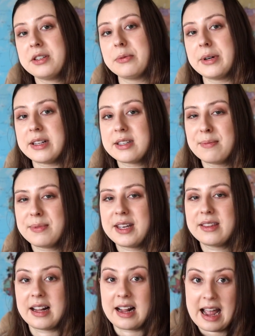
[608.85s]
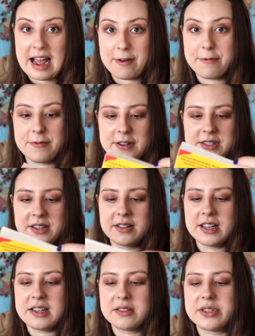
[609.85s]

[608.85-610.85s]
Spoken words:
to read something that I have physically.